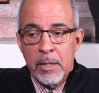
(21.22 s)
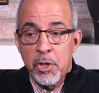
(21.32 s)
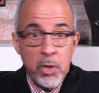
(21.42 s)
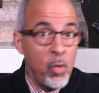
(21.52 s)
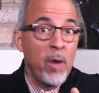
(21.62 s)

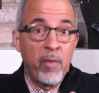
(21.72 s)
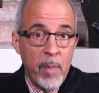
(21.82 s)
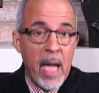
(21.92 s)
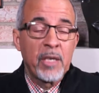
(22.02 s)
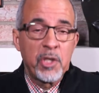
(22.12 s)
Two of
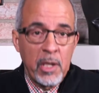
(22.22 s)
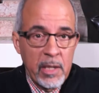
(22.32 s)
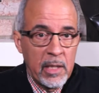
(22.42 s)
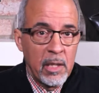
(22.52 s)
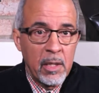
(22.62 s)
them,
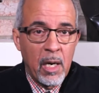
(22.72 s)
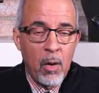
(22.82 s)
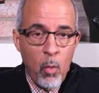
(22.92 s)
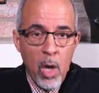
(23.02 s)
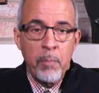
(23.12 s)
actually.
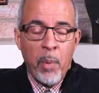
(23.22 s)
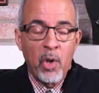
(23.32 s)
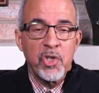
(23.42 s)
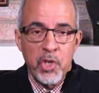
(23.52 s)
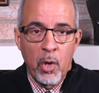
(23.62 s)
One
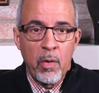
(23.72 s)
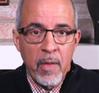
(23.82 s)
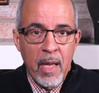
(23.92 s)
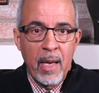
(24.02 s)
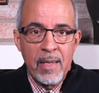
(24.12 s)
personal,
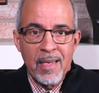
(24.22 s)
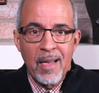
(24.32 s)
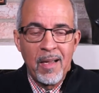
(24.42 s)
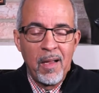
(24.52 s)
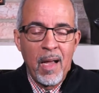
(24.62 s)
that
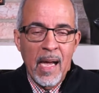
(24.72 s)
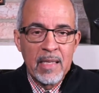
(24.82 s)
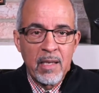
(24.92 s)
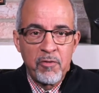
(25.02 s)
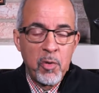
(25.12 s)

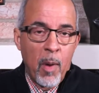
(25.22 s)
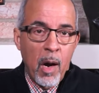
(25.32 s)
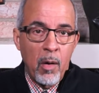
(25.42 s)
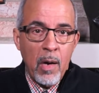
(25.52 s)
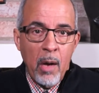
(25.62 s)
as of
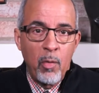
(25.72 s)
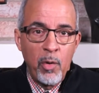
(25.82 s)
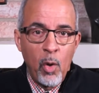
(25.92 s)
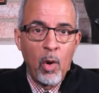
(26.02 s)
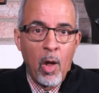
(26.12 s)
tomorrow, I will
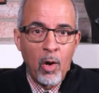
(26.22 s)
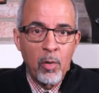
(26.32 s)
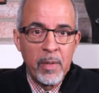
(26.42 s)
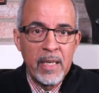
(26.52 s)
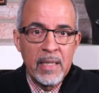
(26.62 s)
no
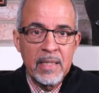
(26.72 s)
longer be